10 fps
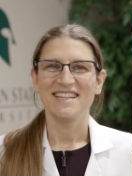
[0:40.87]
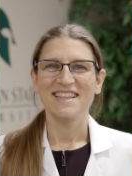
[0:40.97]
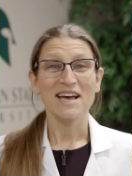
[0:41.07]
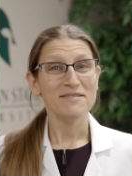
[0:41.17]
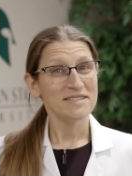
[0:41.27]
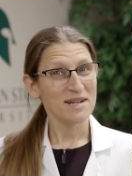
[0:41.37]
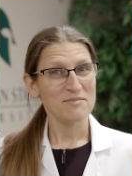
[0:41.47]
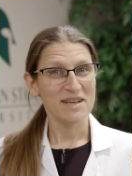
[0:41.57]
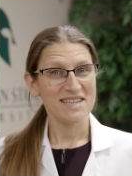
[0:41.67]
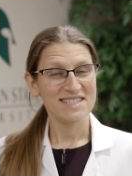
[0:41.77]
Lifestyle
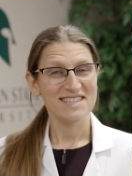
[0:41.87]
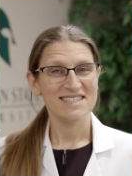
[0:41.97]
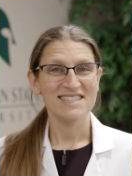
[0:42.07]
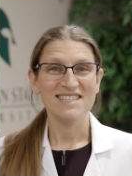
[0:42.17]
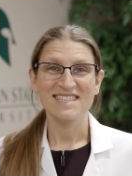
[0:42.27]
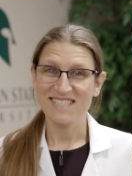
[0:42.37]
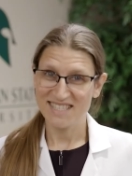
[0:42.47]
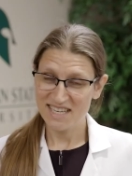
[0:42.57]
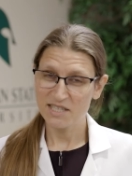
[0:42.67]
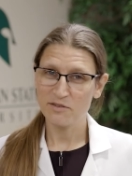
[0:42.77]
medicine is a
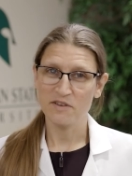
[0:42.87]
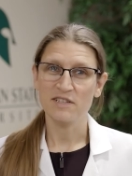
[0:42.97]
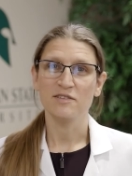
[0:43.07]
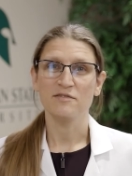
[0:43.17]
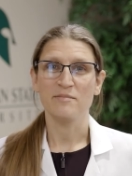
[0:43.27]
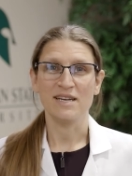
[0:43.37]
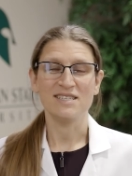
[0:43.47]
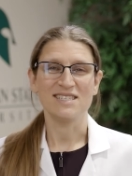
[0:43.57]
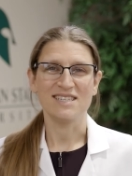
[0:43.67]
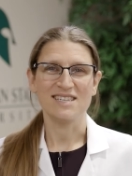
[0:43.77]
distinct field of
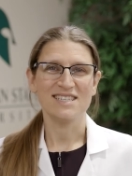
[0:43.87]
medicine.